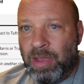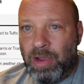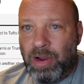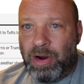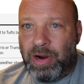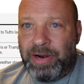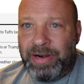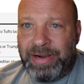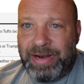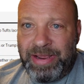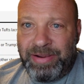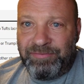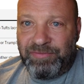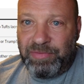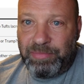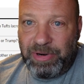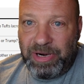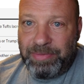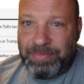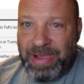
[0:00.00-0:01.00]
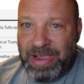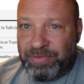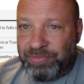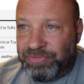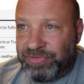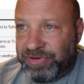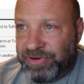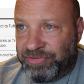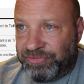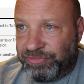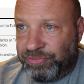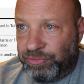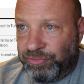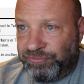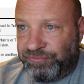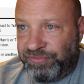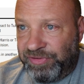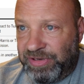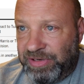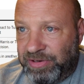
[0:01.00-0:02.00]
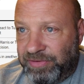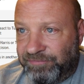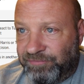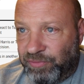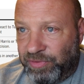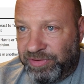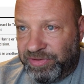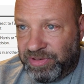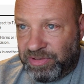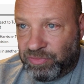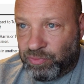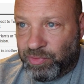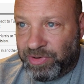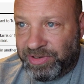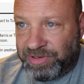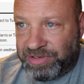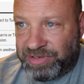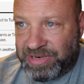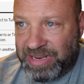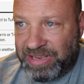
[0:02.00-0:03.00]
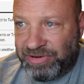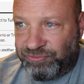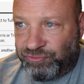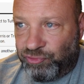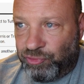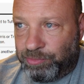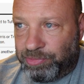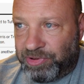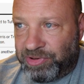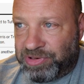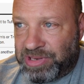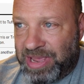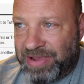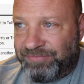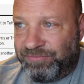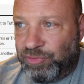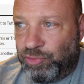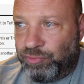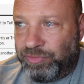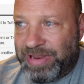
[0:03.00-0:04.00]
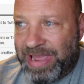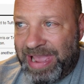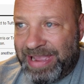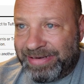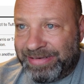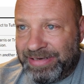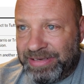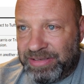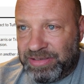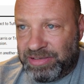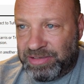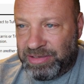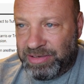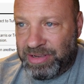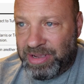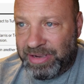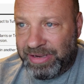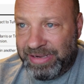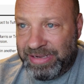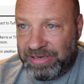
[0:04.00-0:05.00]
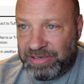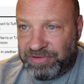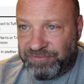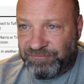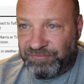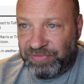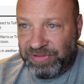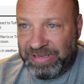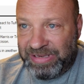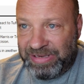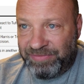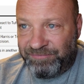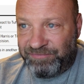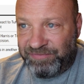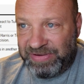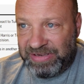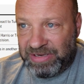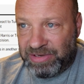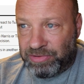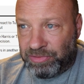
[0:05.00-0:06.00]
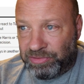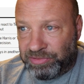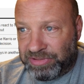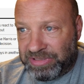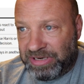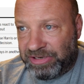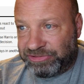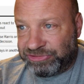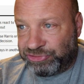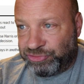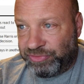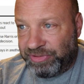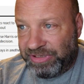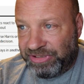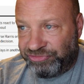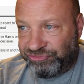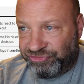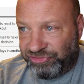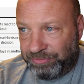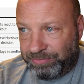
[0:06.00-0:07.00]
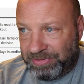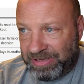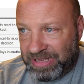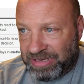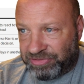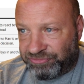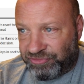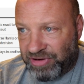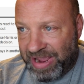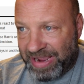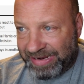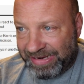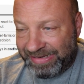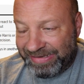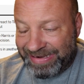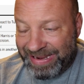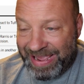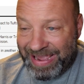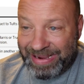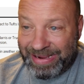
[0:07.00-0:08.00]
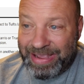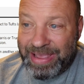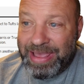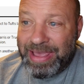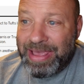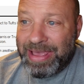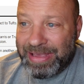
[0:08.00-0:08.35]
All right, hey everybody, back with another news feed here for you. This one, state troopers have new tactics against fleeing vehicles. They are shooting a GPS tracking tag.